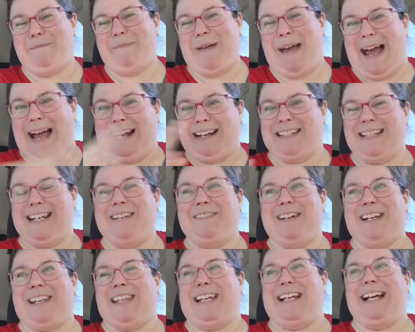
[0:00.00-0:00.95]
packed
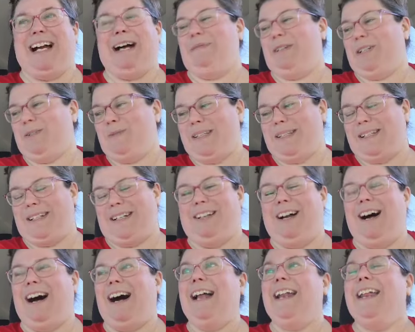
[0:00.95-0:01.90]
everything up which wasn't a
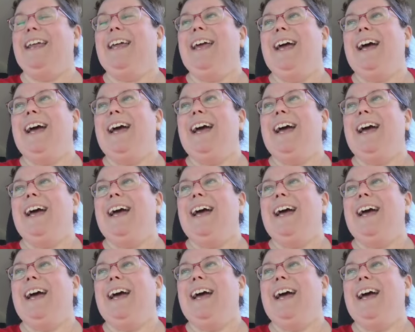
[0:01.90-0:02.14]
lot